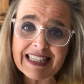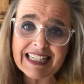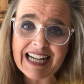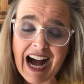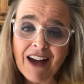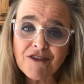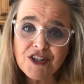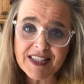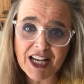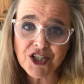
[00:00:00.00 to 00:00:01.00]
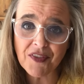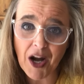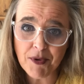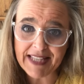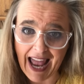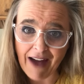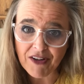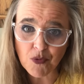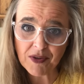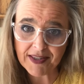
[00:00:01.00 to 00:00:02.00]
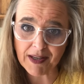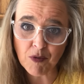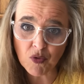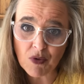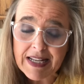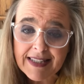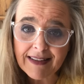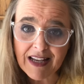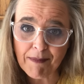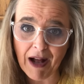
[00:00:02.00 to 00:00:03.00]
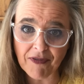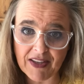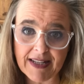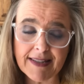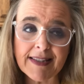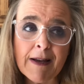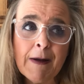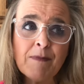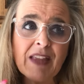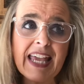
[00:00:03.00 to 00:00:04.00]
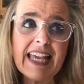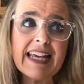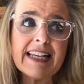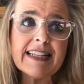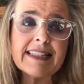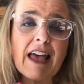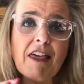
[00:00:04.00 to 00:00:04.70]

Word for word: in the conversation that I was having with someone recently about this is